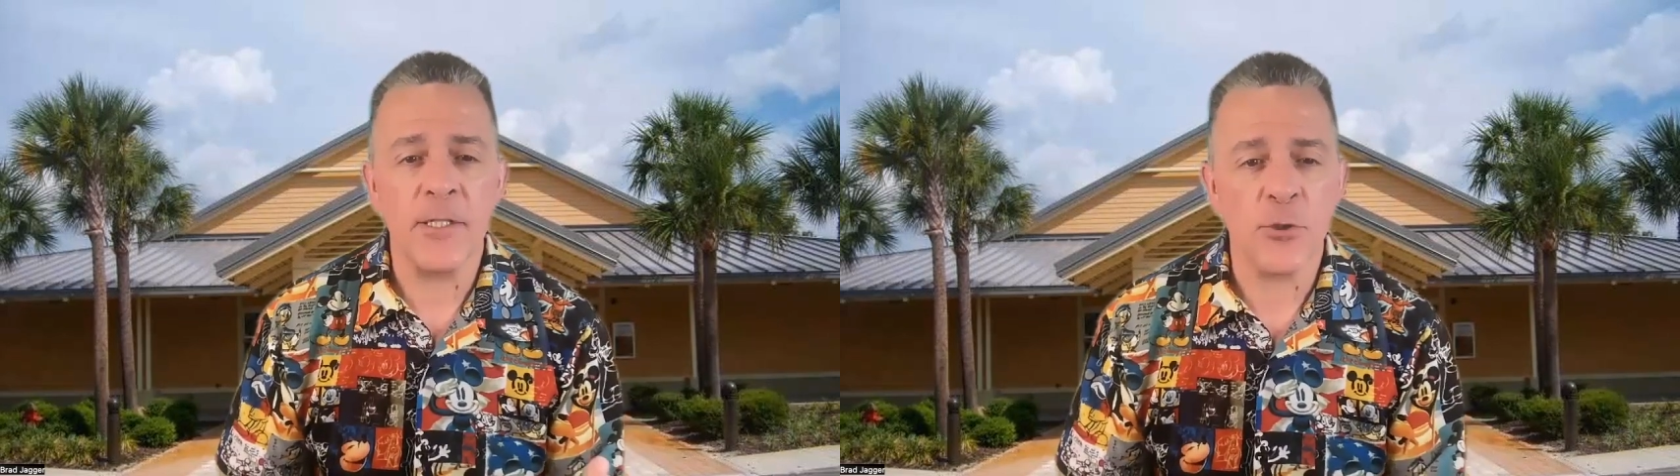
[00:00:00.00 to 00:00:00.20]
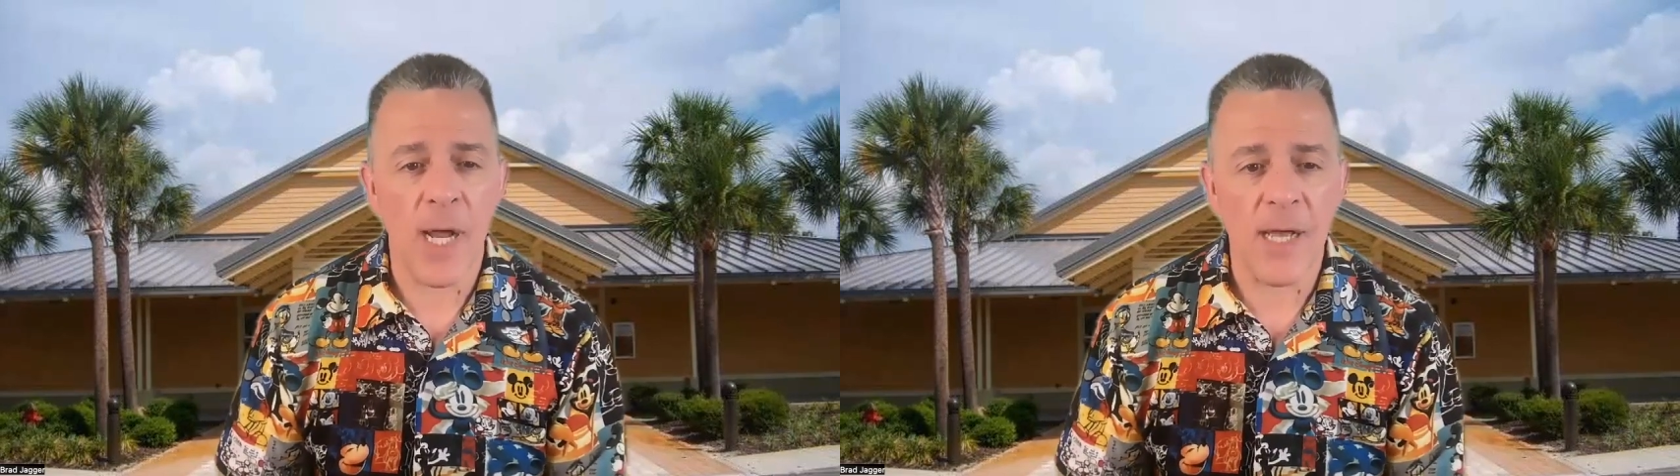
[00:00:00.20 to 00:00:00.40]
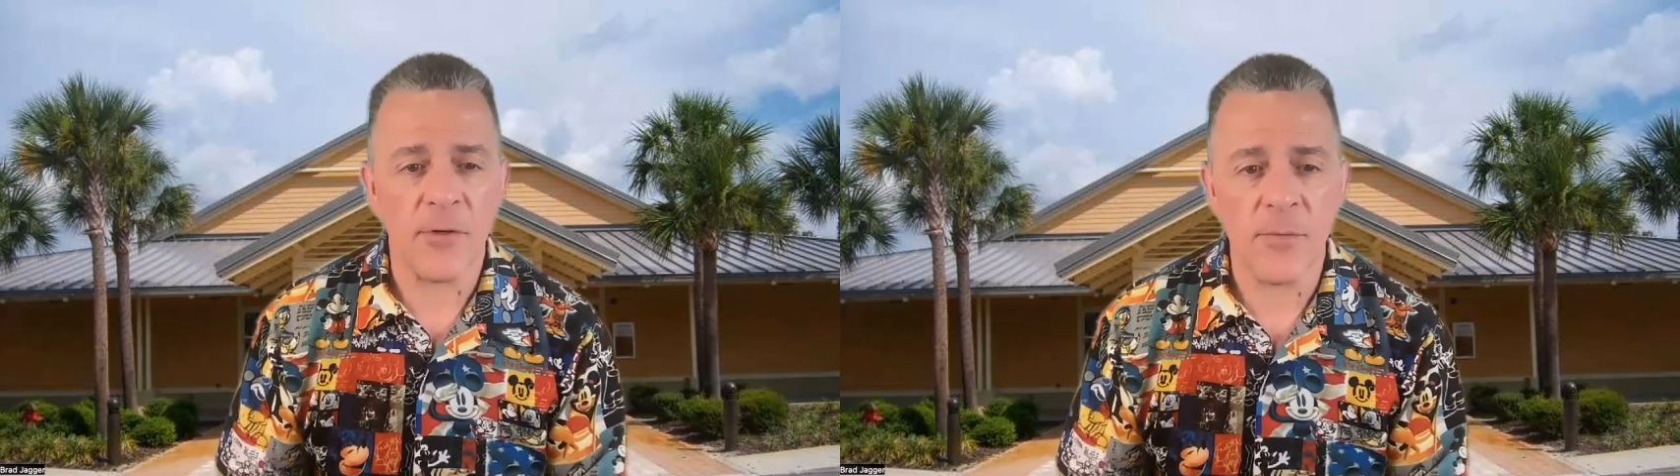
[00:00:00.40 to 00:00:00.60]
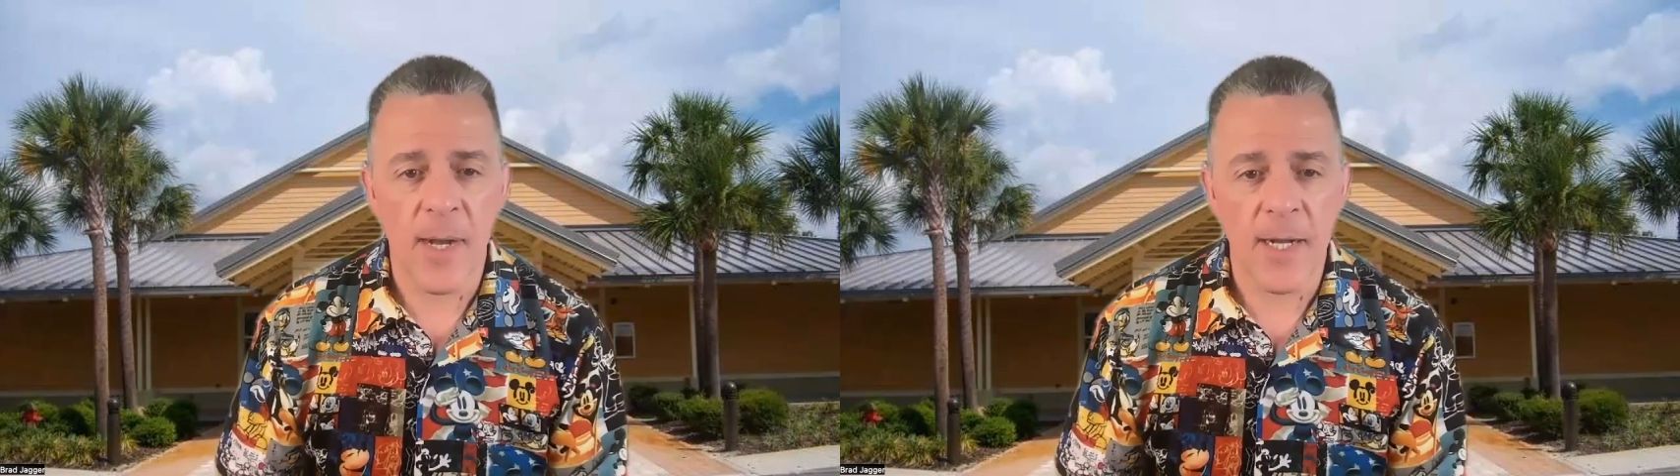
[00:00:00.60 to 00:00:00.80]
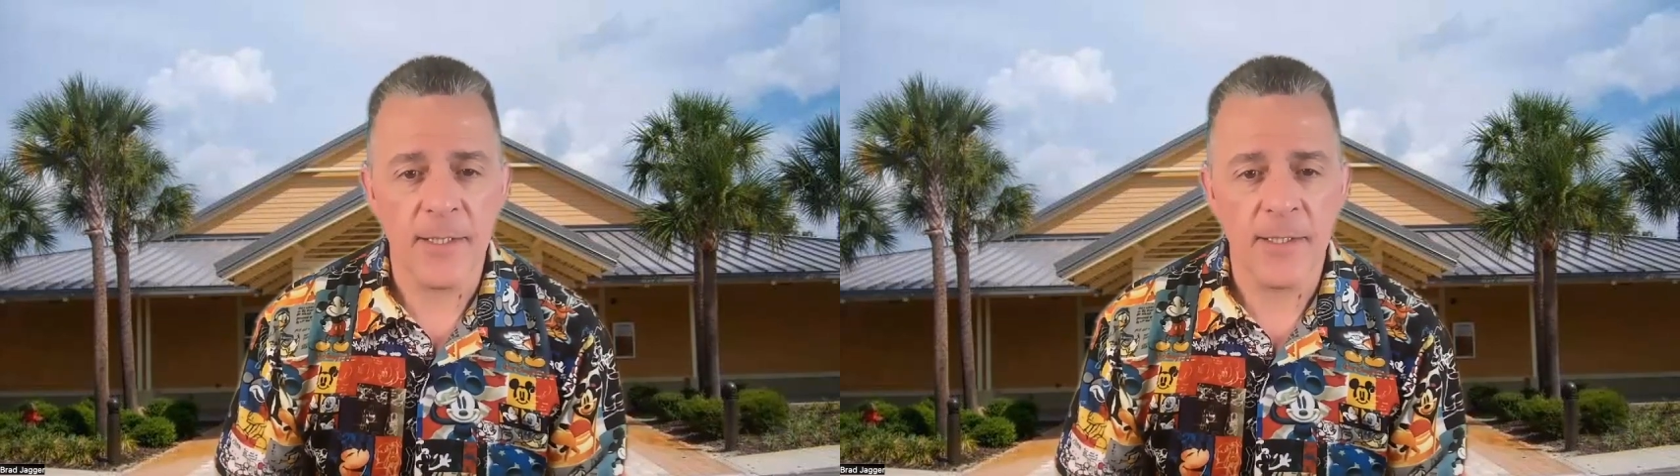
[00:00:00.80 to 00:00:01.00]
travel
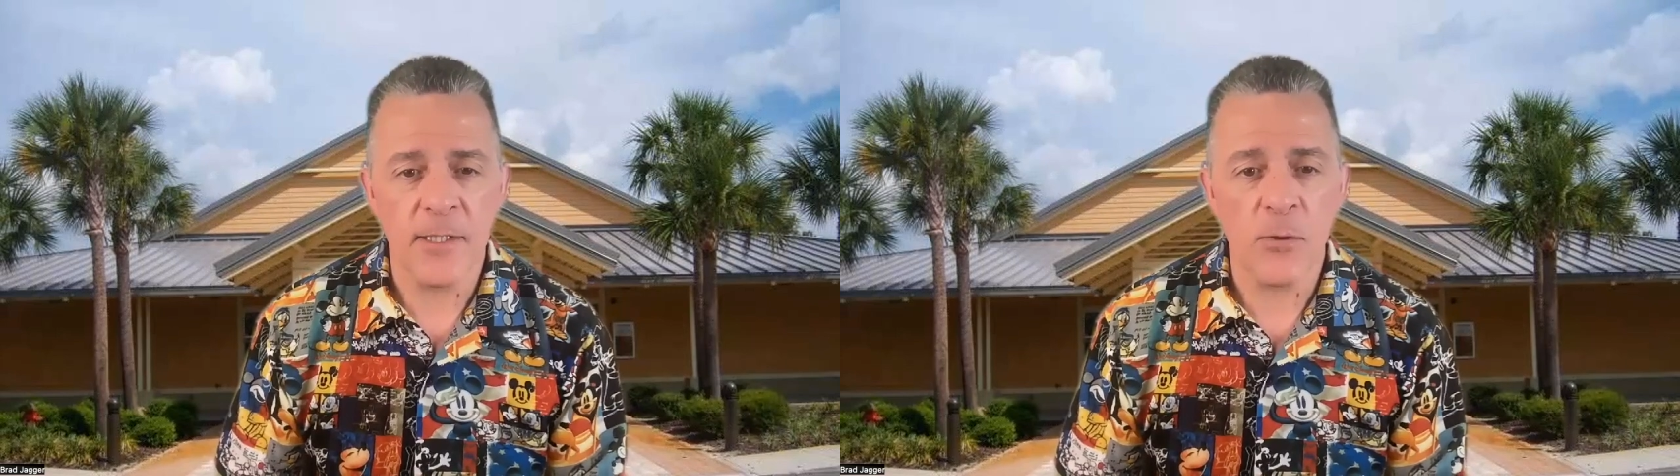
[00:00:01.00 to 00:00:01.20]
mugs